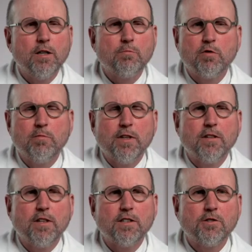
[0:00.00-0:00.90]
It
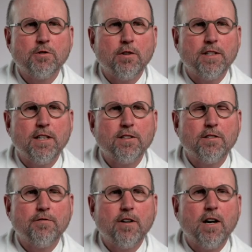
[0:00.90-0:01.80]
permitted us to
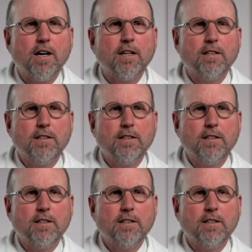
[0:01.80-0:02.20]
identify